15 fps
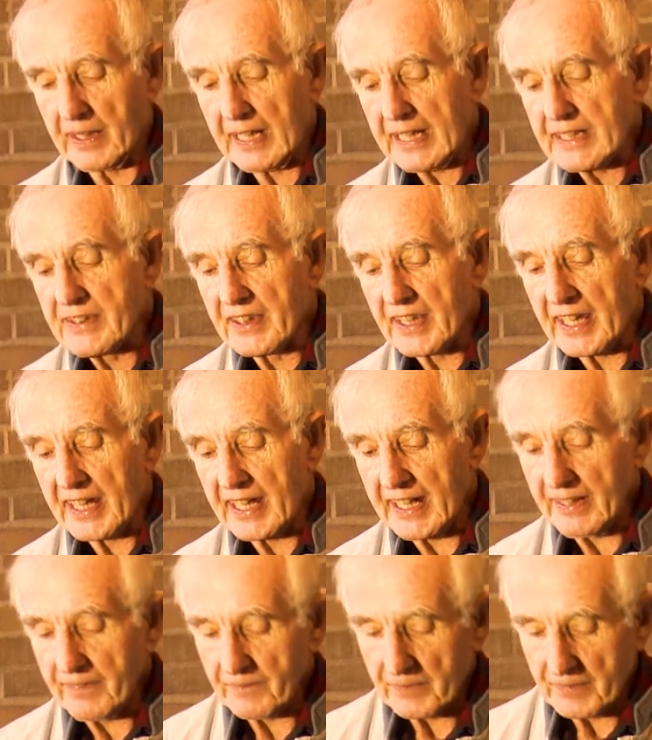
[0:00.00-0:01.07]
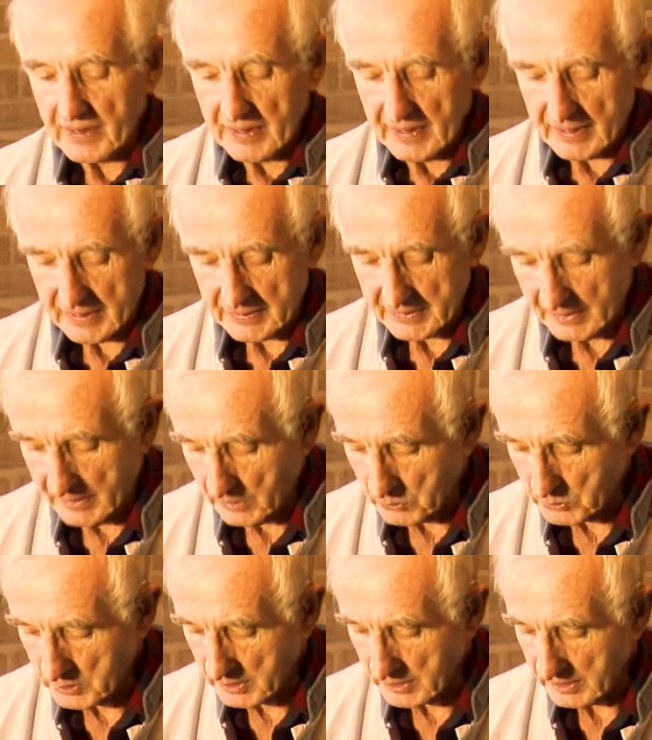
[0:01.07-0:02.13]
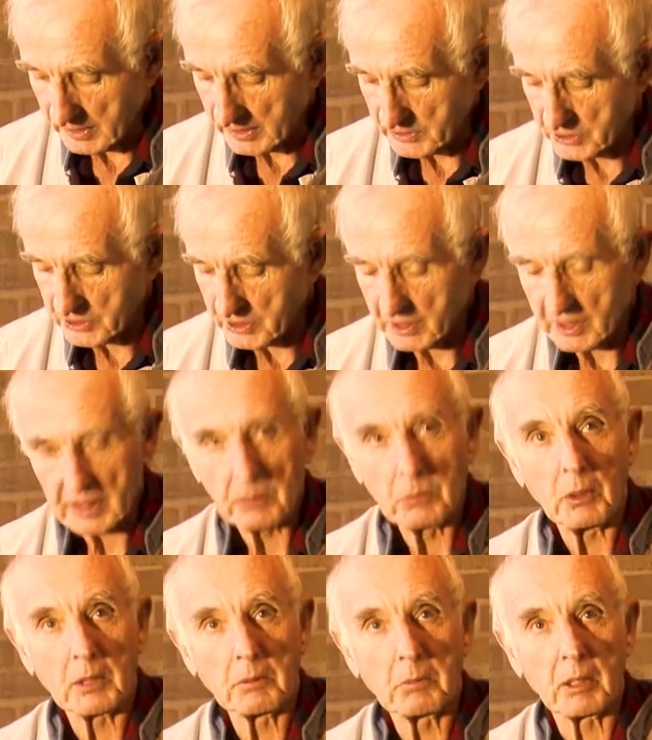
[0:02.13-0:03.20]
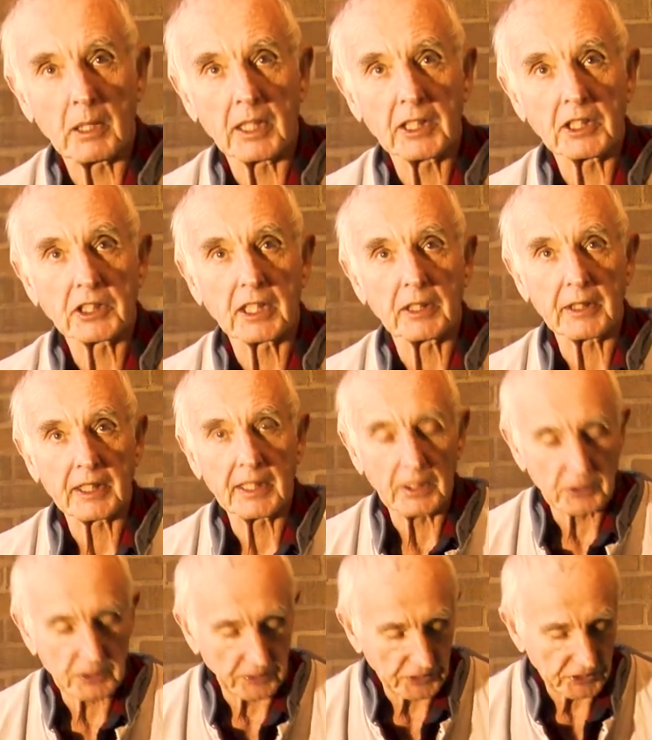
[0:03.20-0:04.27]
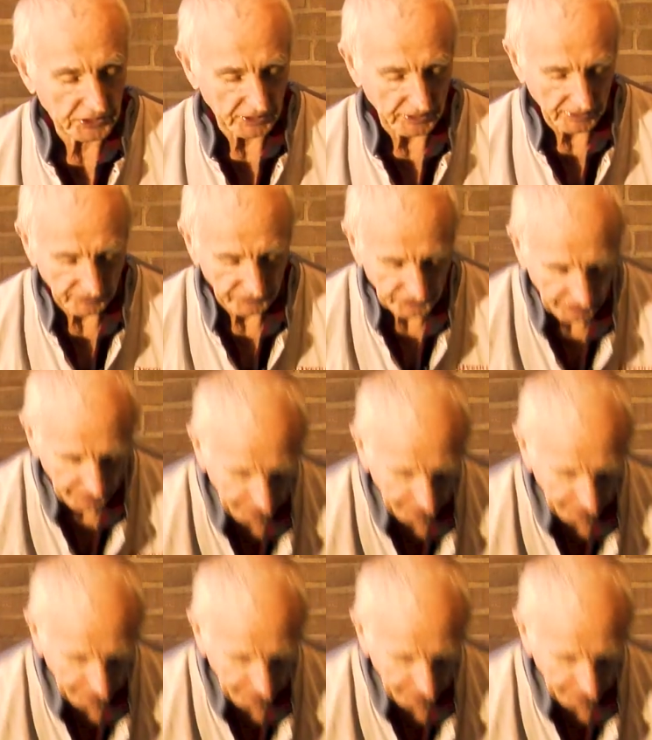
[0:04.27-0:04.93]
in there, and it holds the clutch in one place so it goes on the shaft.